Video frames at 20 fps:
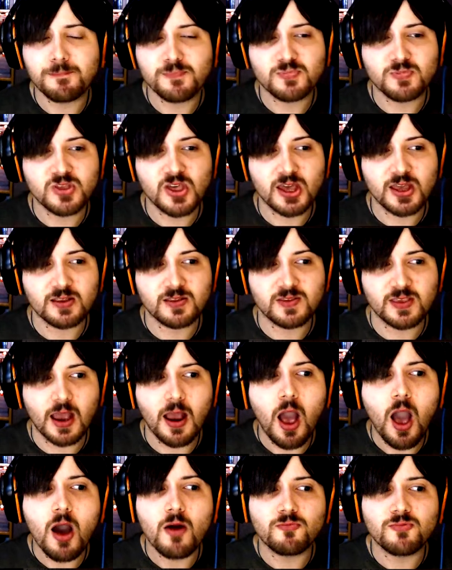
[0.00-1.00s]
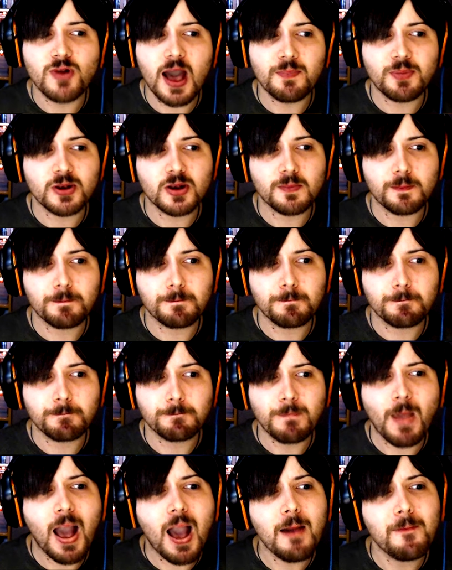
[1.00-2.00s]
Chicken's there. Rabbit.
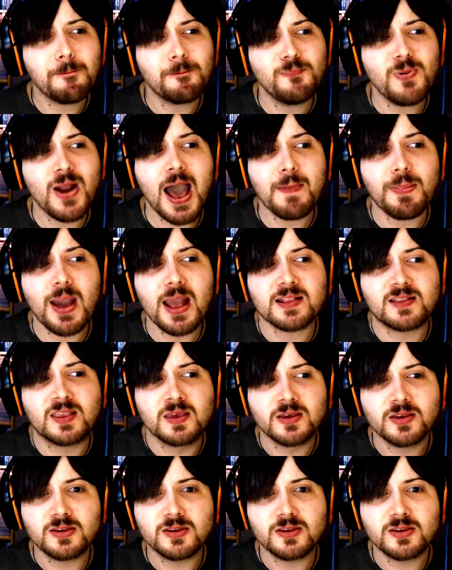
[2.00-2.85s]
Rabbit!